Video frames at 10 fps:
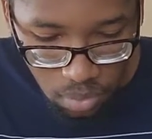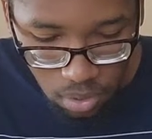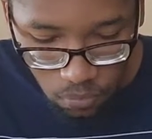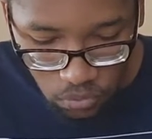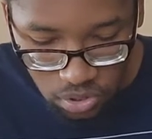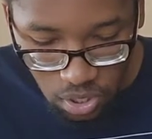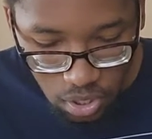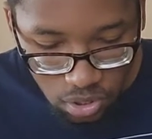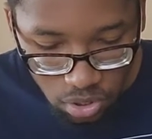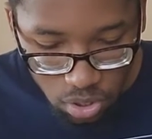If it's not
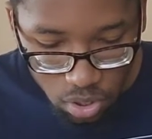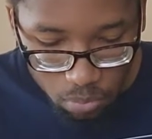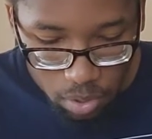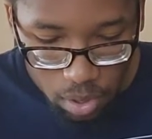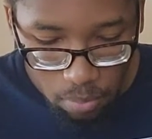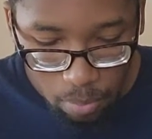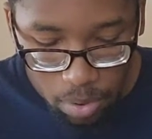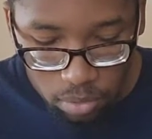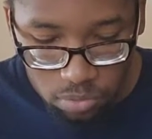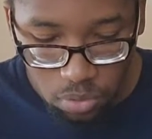as good, I'm gonna have my
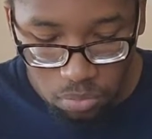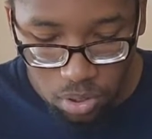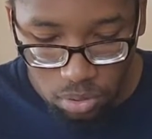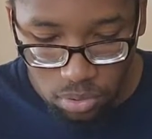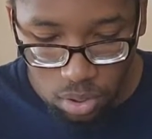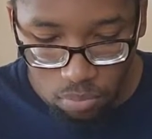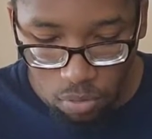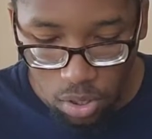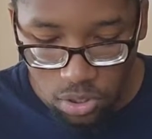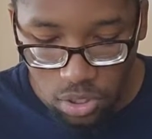mom's pick me up some
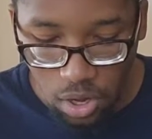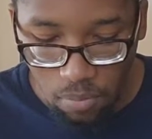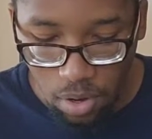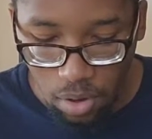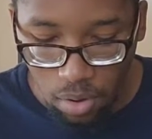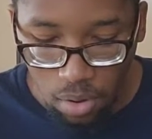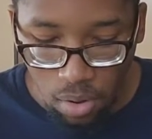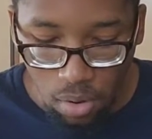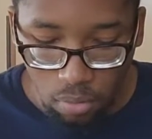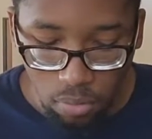while she got my
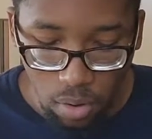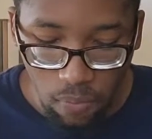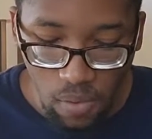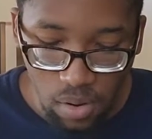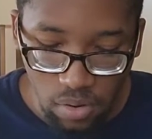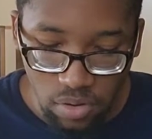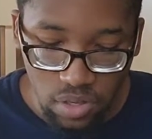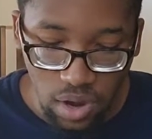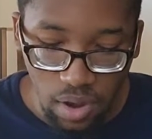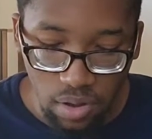grandfather's
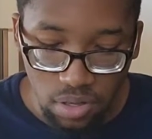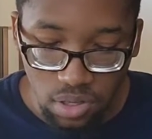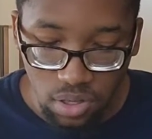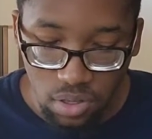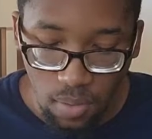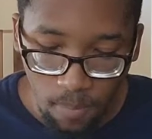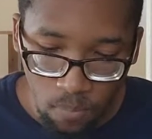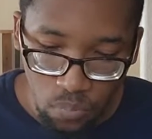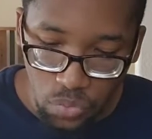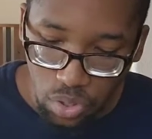dialysis.
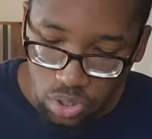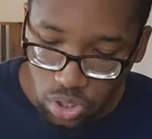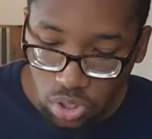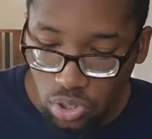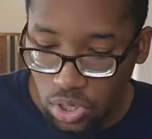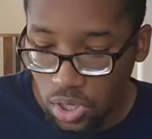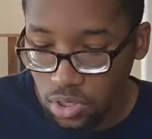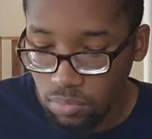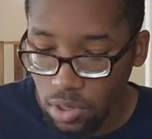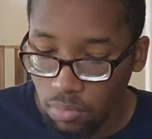Cause she usually gives
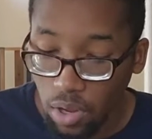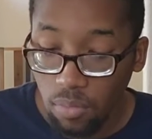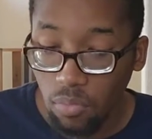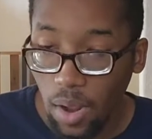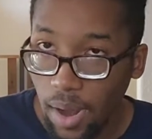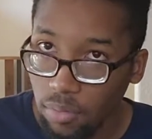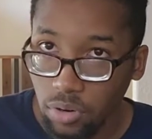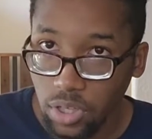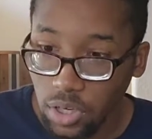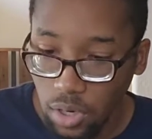him something after
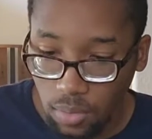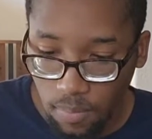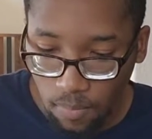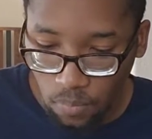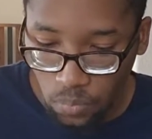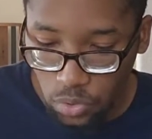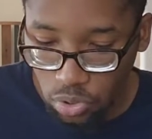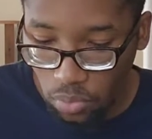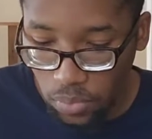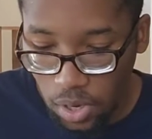he's done.
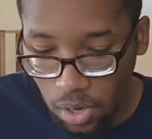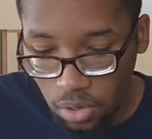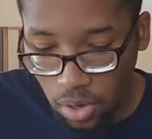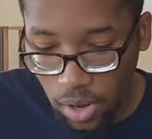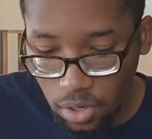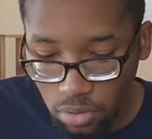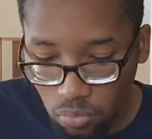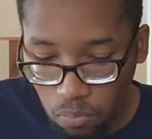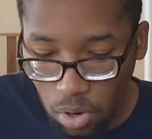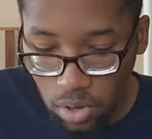So if it ain't at his
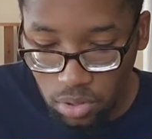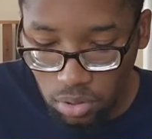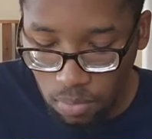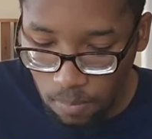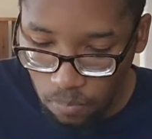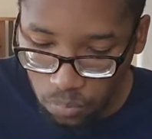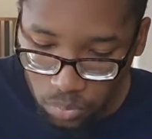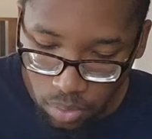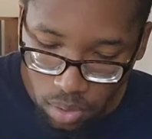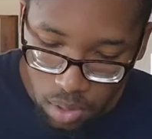best,
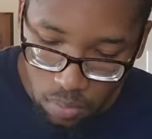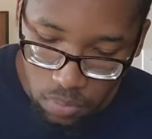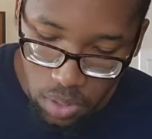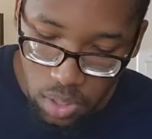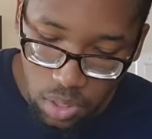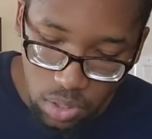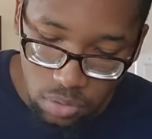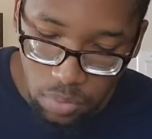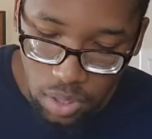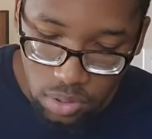if it ain't at his
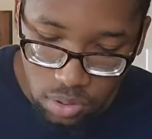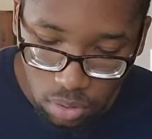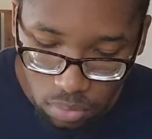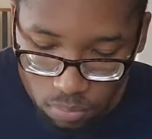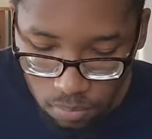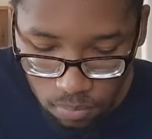best, so